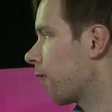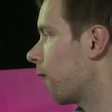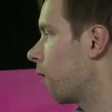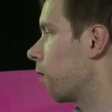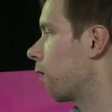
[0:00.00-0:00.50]

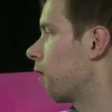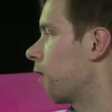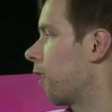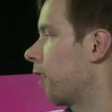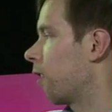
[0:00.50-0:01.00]
So
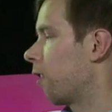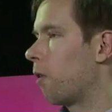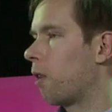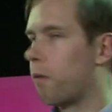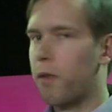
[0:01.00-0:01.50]
then
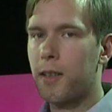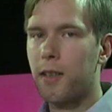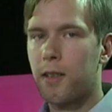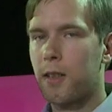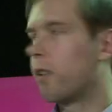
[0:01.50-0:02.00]
you can
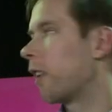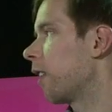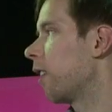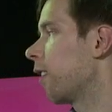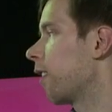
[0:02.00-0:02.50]
find, or
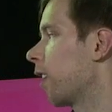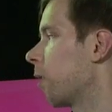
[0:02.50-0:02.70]
I did it this